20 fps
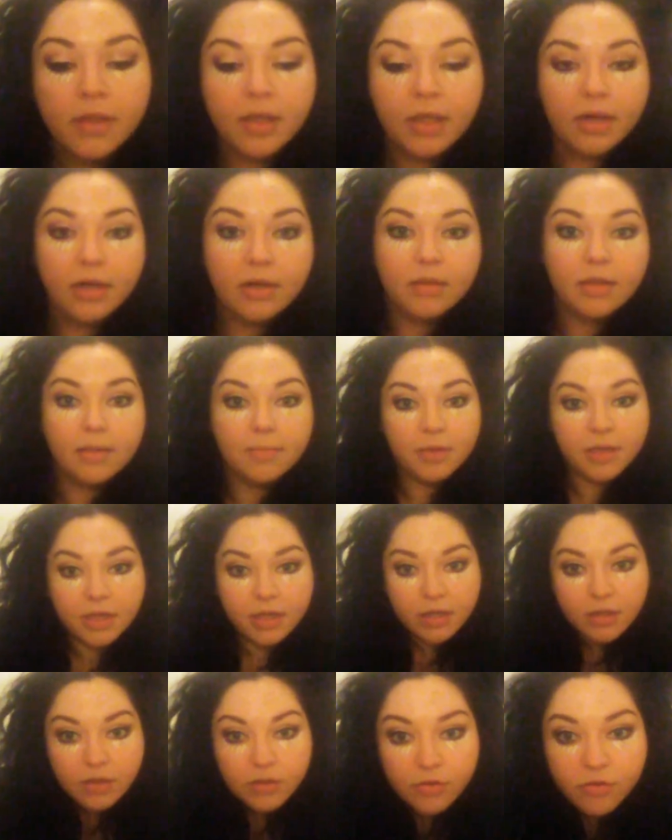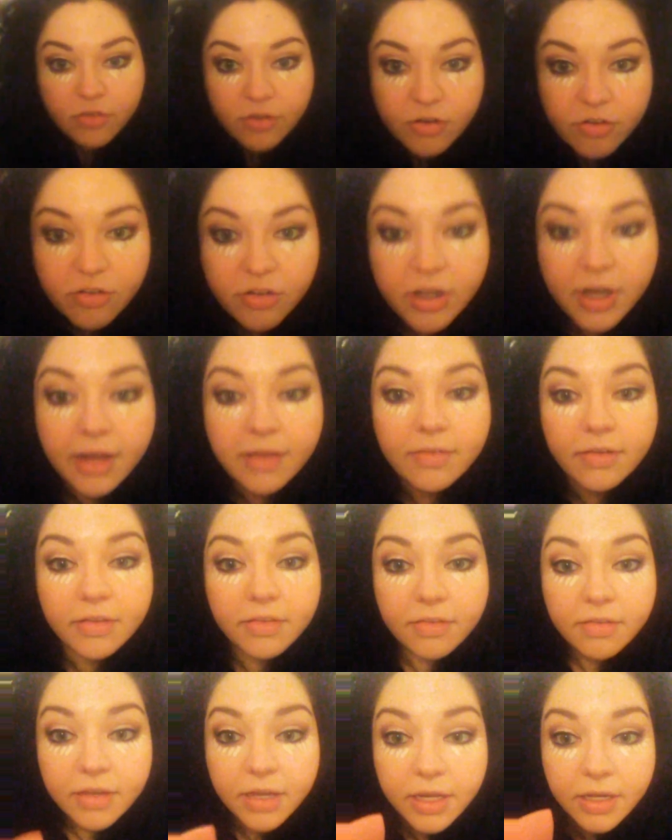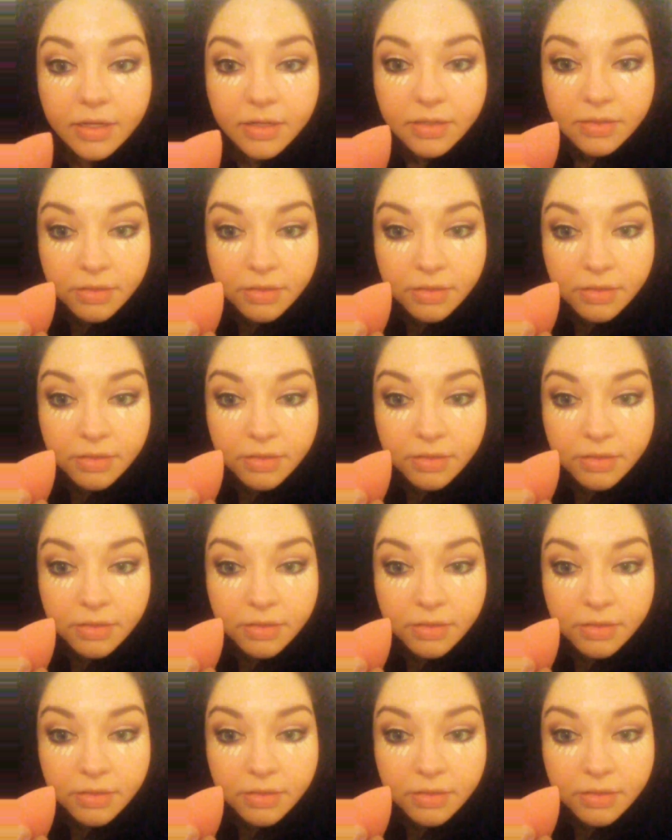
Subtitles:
And let me get closer so you guys can see.